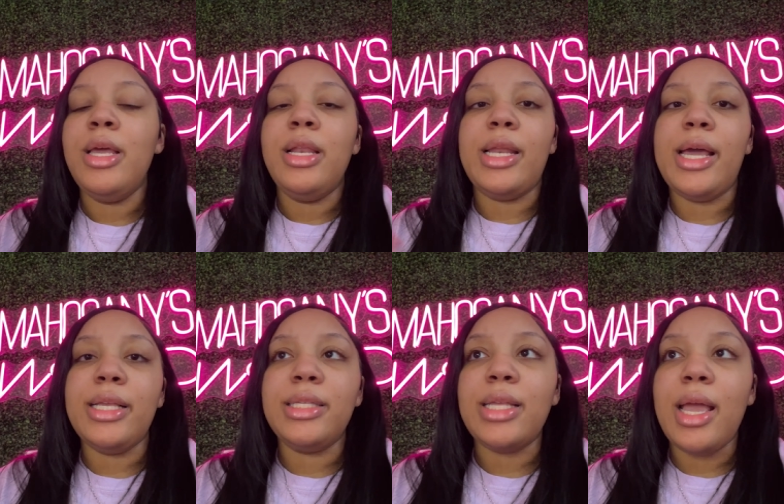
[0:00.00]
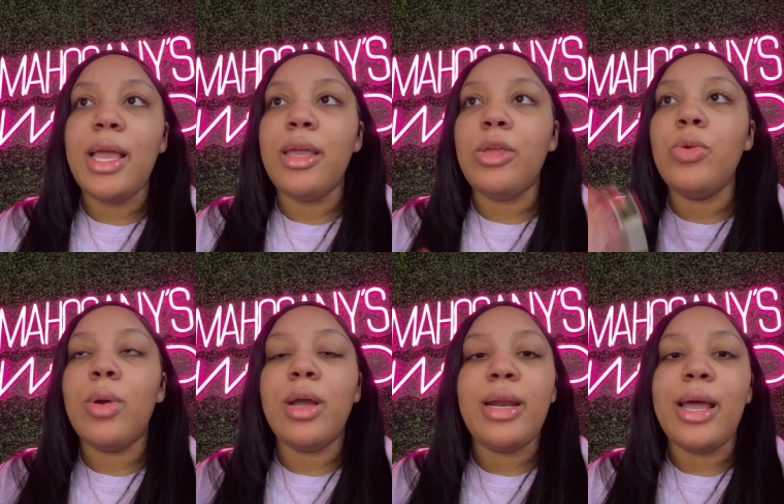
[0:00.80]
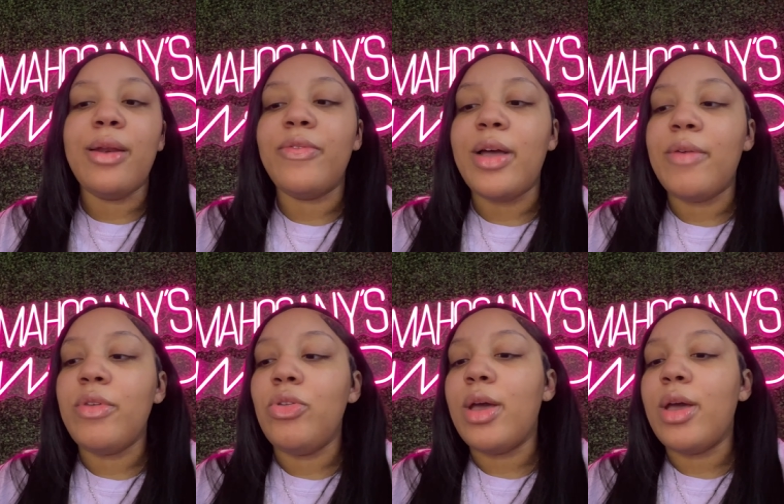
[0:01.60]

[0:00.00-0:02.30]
Like, say you work a nine to five and you